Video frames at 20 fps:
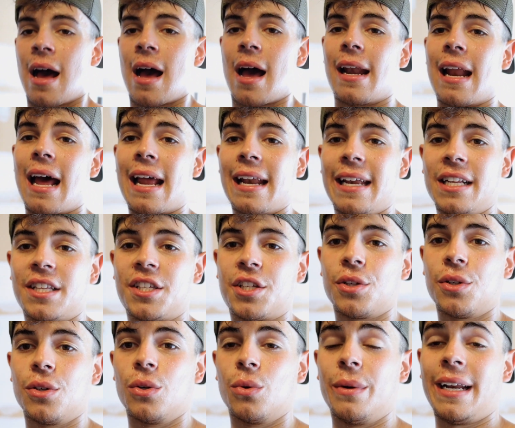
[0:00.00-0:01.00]
And I need
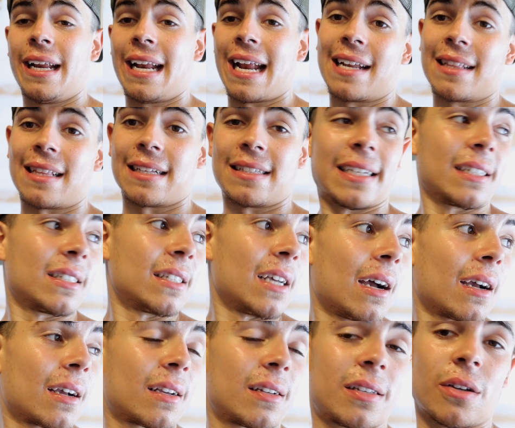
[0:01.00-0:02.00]
to, we need to edit that
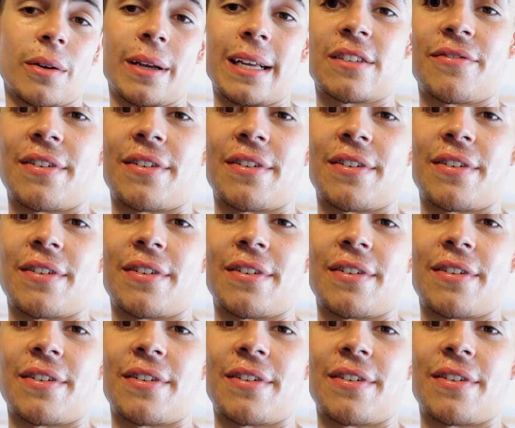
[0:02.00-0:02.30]
TikTok. So he's